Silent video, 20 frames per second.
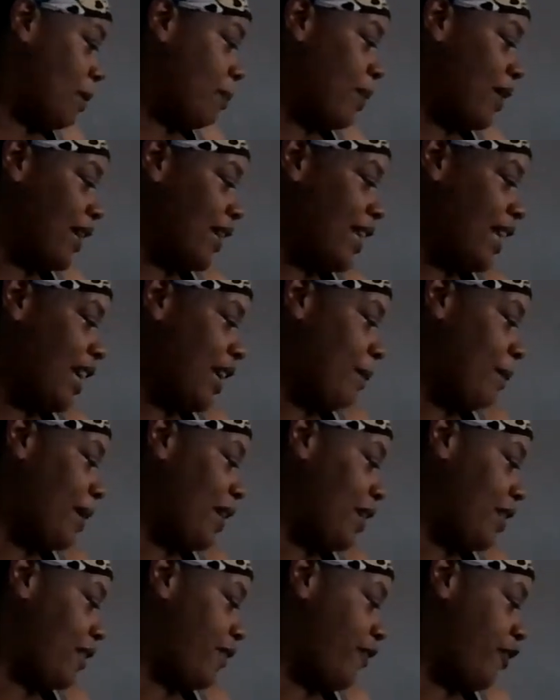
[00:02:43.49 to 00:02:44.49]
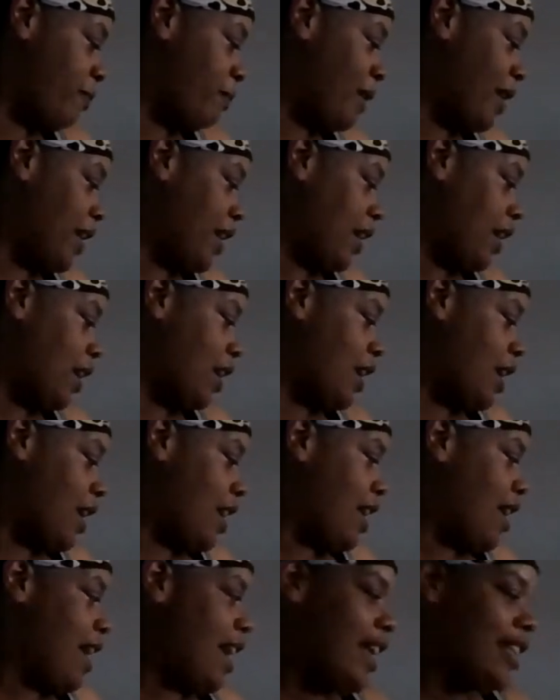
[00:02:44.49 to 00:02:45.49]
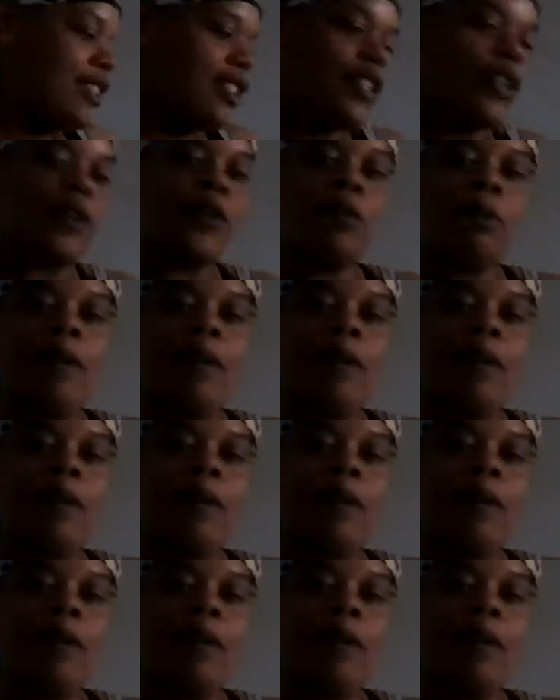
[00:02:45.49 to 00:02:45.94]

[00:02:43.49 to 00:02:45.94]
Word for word: but it came in for me as to who